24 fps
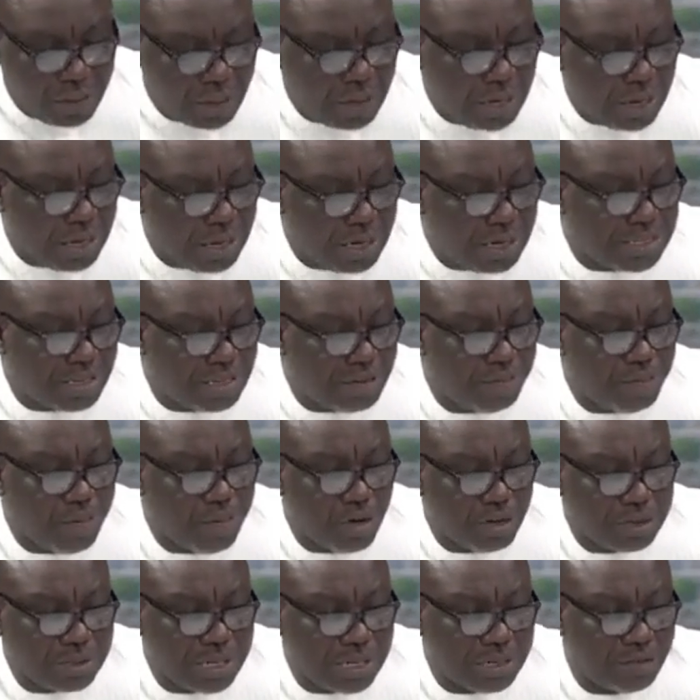it is
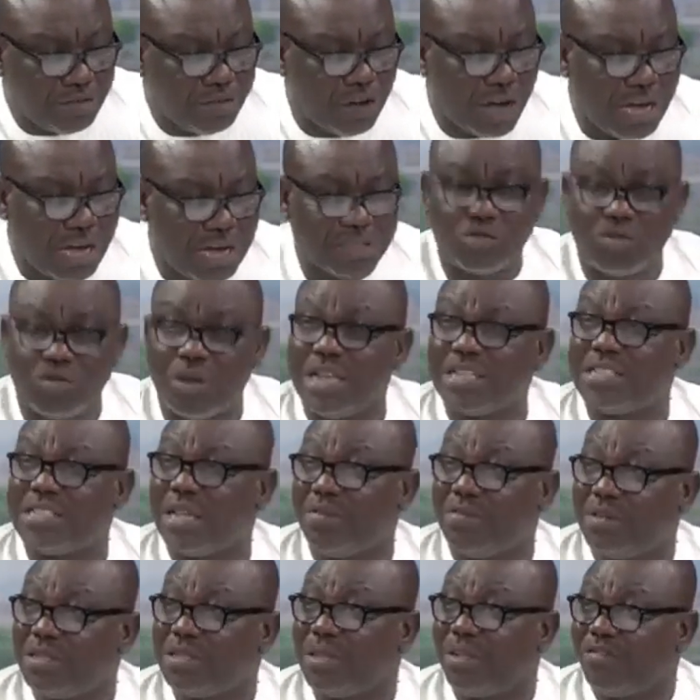important for us to
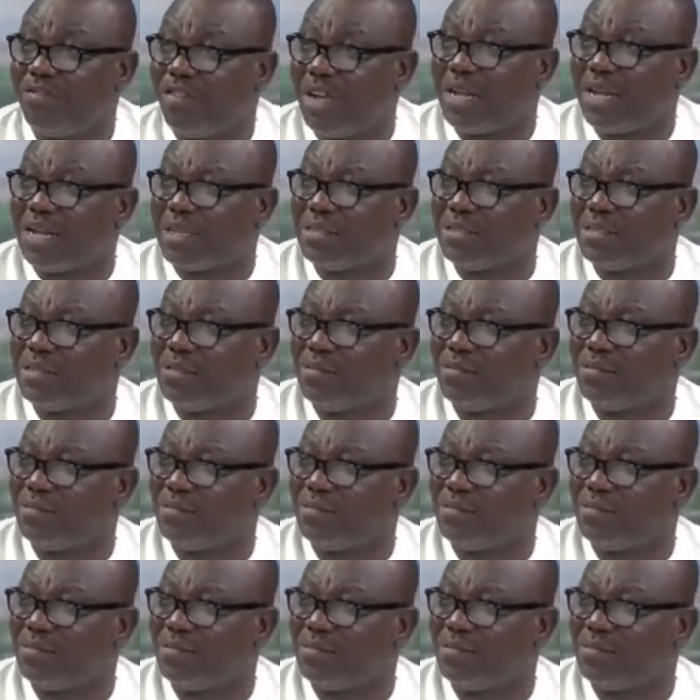establish the facts.